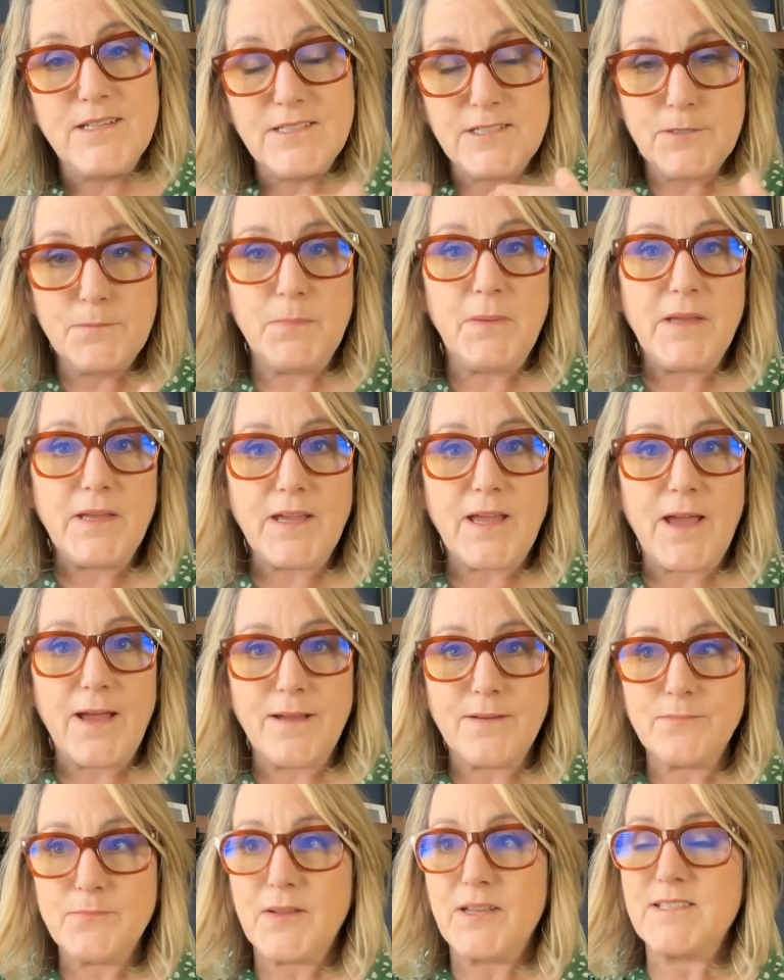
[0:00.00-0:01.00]
Speak
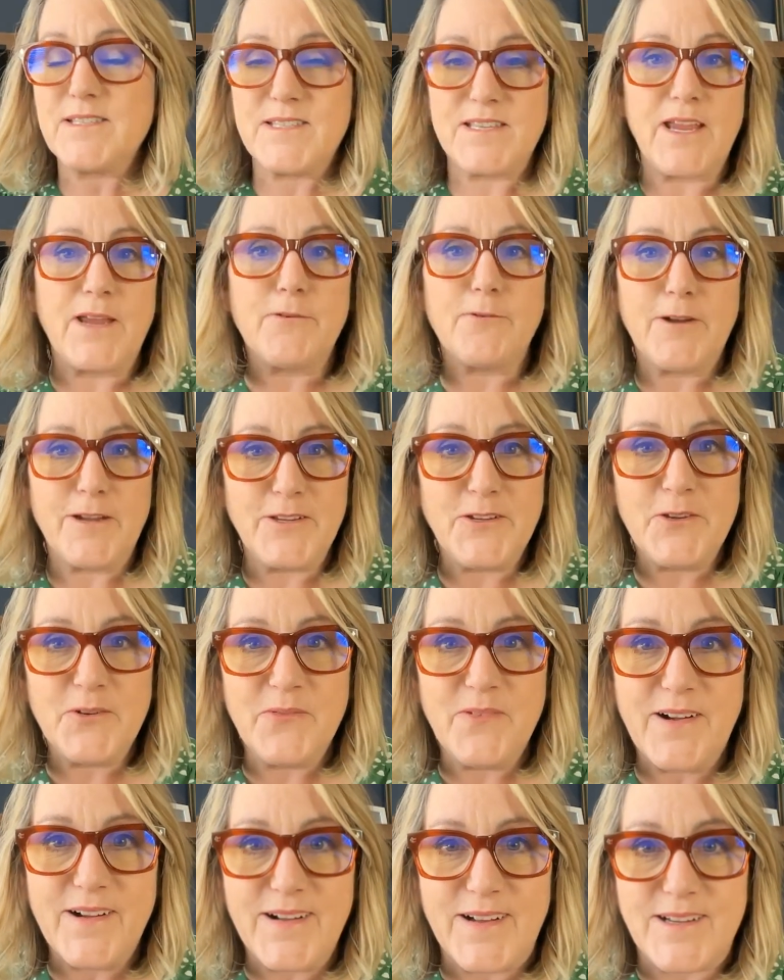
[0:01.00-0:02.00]
up and say what you
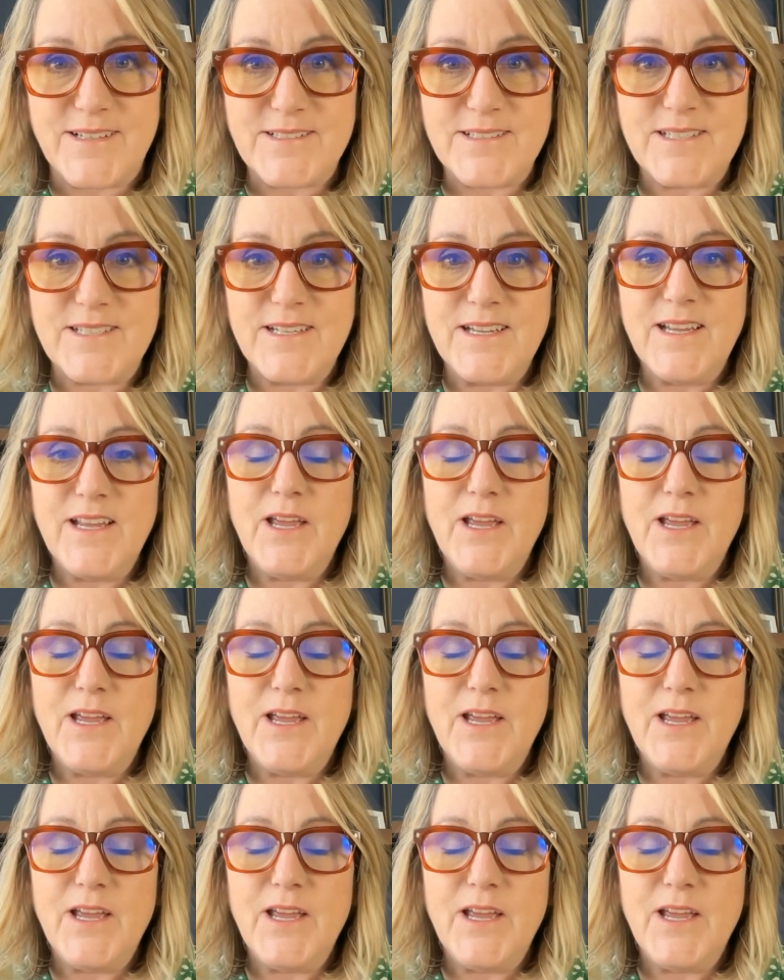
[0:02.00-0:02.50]
want.